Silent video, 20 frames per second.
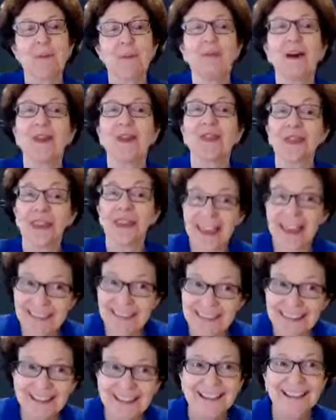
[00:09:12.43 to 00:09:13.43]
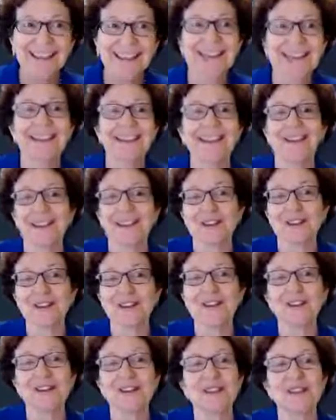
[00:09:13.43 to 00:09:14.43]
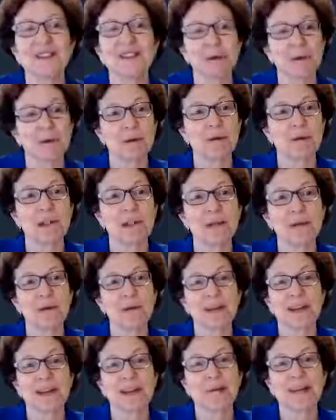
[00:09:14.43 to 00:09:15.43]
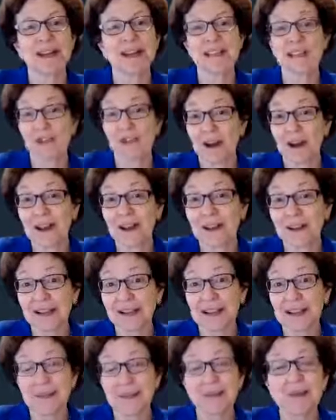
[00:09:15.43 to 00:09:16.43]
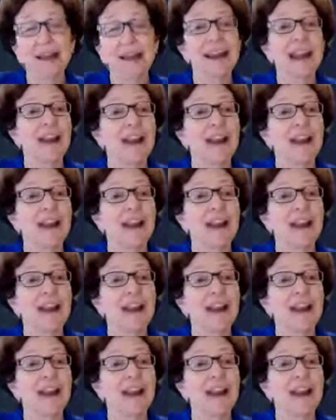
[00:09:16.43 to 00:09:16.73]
but then the larger double-blind randomized trial came